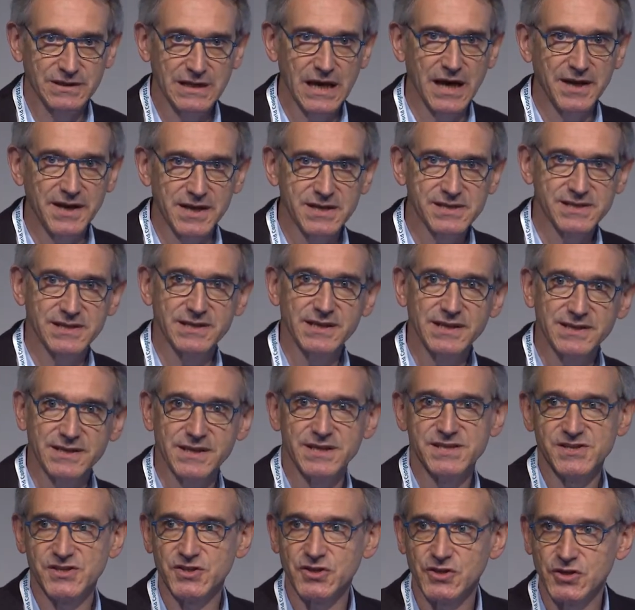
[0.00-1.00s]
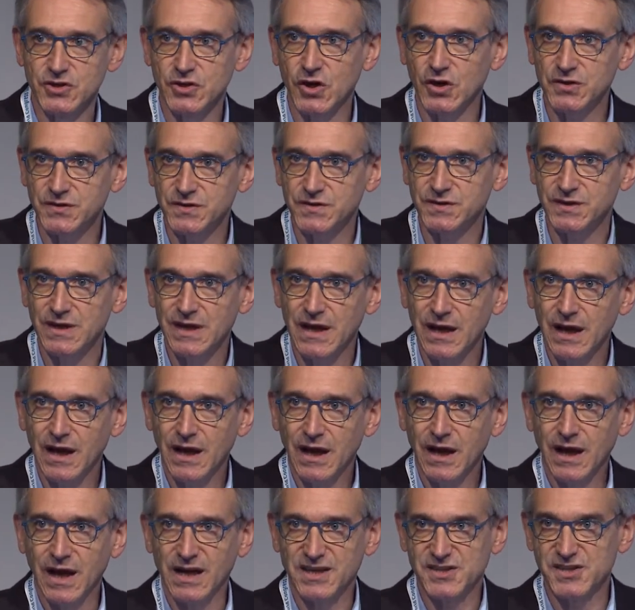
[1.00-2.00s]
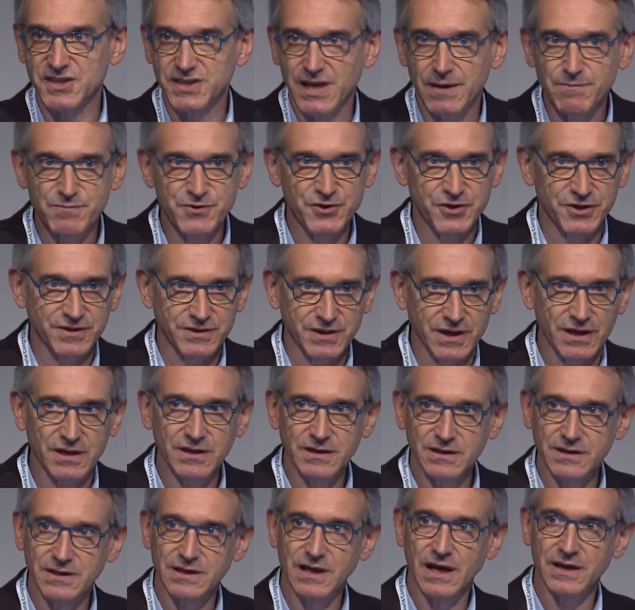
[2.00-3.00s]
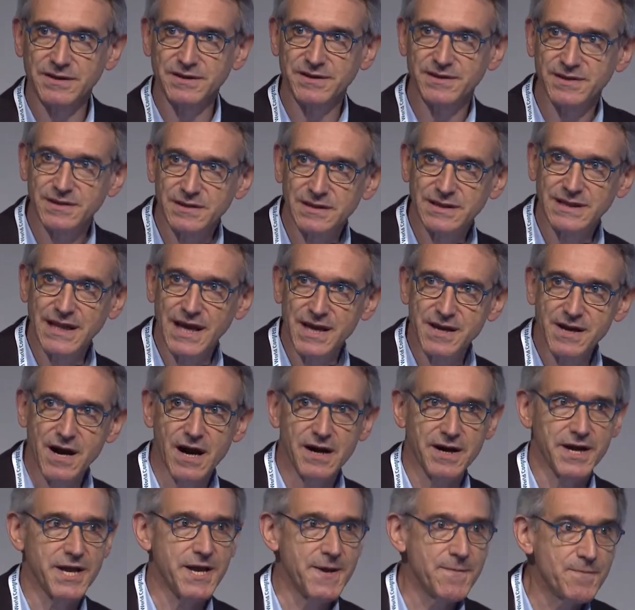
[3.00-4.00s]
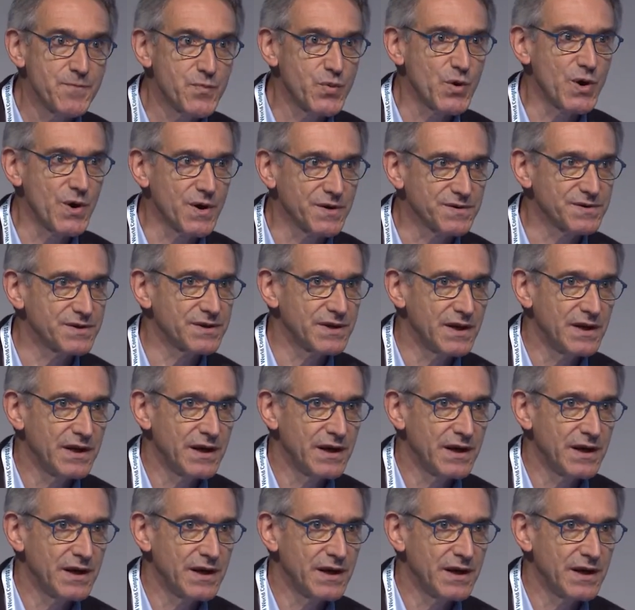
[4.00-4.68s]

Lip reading: That is, it is not exceptional that they are impaired